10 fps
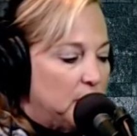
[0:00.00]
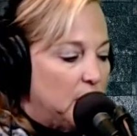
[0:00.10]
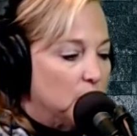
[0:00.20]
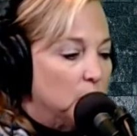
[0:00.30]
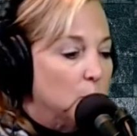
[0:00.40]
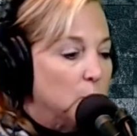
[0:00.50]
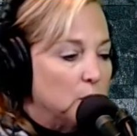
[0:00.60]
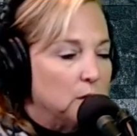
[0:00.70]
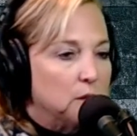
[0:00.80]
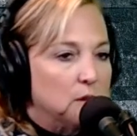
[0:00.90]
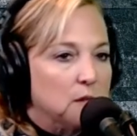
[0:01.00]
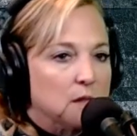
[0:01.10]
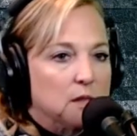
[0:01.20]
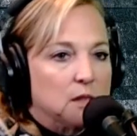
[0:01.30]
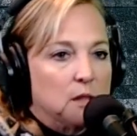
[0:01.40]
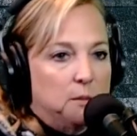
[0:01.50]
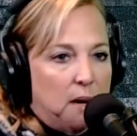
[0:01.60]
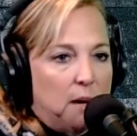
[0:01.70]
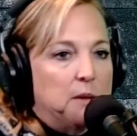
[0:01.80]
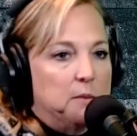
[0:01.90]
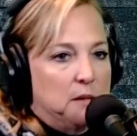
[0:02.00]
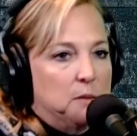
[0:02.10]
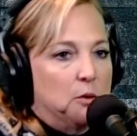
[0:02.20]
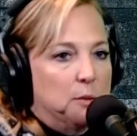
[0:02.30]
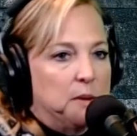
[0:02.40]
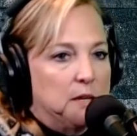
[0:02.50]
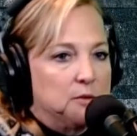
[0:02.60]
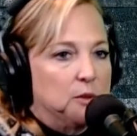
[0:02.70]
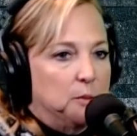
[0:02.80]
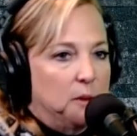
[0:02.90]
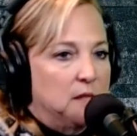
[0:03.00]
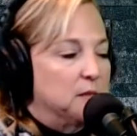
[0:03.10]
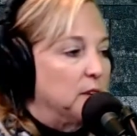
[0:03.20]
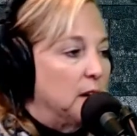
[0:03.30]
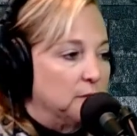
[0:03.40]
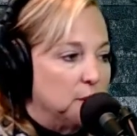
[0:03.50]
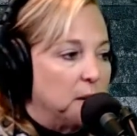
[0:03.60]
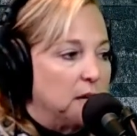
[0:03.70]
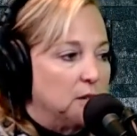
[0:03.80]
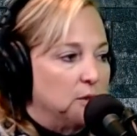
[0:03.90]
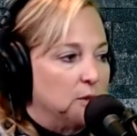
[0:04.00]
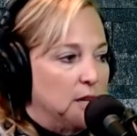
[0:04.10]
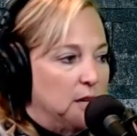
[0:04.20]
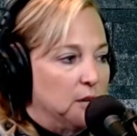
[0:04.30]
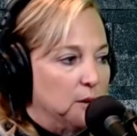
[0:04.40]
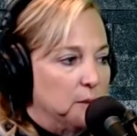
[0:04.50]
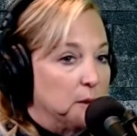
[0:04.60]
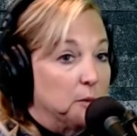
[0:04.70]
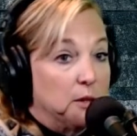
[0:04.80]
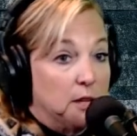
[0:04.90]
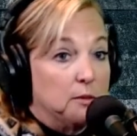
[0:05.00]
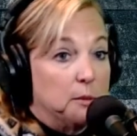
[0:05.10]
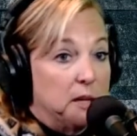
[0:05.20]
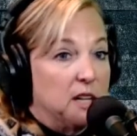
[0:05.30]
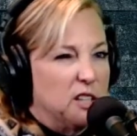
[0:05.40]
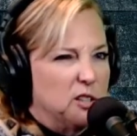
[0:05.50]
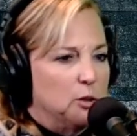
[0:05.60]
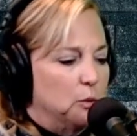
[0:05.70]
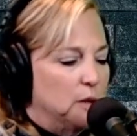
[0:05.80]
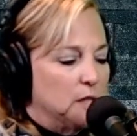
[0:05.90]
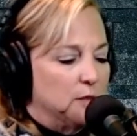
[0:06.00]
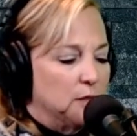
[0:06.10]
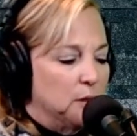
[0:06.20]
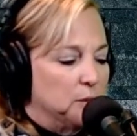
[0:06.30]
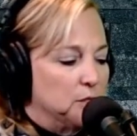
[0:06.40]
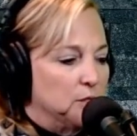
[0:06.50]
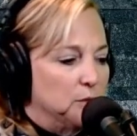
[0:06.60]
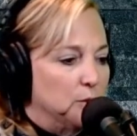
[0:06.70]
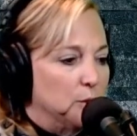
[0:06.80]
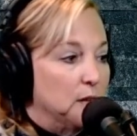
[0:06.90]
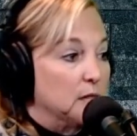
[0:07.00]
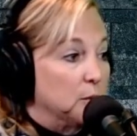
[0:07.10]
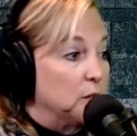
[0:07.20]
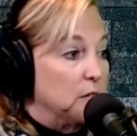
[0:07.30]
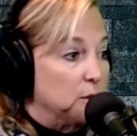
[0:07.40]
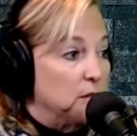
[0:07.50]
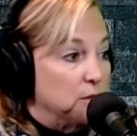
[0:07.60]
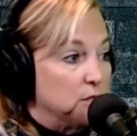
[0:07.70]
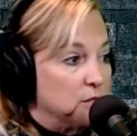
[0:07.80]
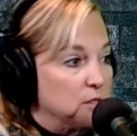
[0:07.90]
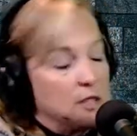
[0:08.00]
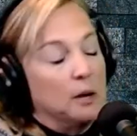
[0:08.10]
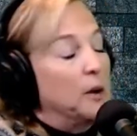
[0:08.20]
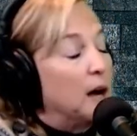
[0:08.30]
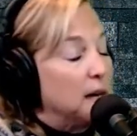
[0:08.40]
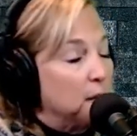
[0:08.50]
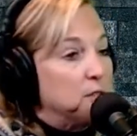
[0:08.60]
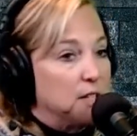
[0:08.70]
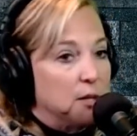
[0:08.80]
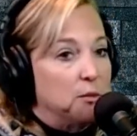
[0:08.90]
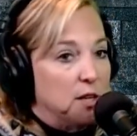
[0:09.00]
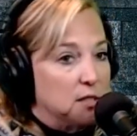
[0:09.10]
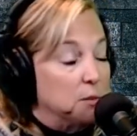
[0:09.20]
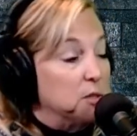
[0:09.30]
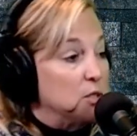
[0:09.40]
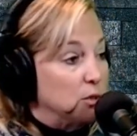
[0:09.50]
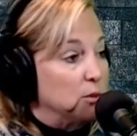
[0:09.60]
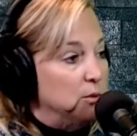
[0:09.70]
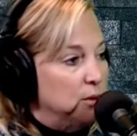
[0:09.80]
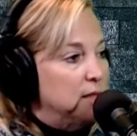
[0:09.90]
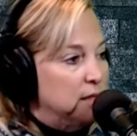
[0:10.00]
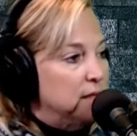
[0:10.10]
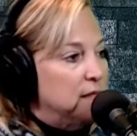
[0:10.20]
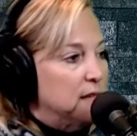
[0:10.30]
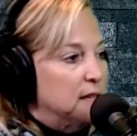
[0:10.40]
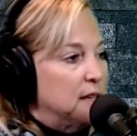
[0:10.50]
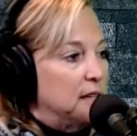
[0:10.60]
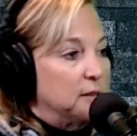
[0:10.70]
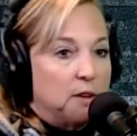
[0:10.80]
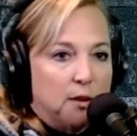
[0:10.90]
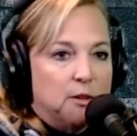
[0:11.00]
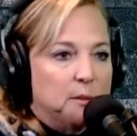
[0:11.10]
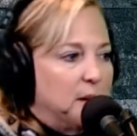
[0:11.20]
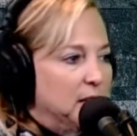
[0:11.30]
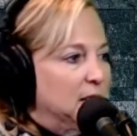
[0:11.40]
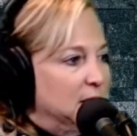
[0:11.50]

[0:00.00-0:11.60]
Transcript: the world could maybe be a more peaceful place if everybody knew their Enneagram number, and then everybody kind of knew what the different numbers stood for. And then when you introduced, hi, I'm Shannon West, I'm a 2. Like if everybody could,